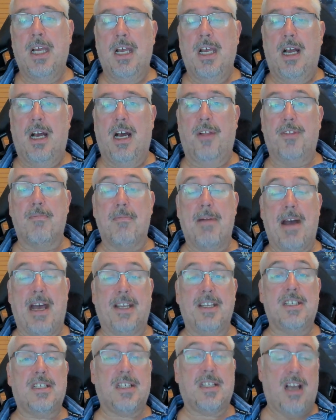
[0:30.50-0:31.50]
Uh, the
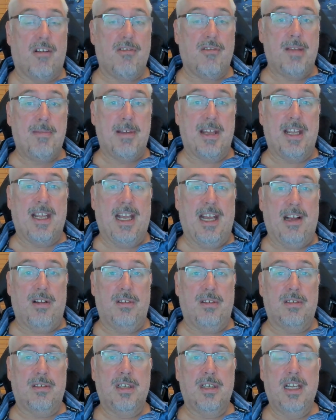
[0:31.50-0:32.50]
man is currently being
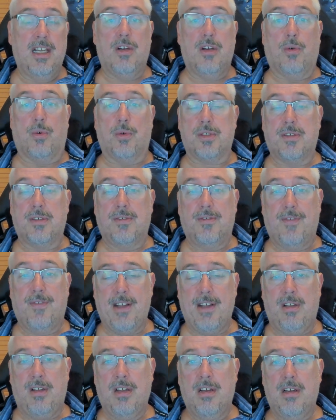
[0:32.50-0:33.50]
held in Cornton
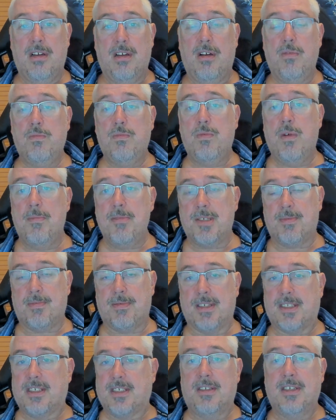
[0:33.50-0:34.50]
Vale, a woman's
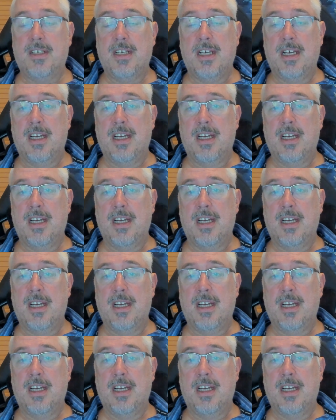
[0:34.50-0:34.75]
prison.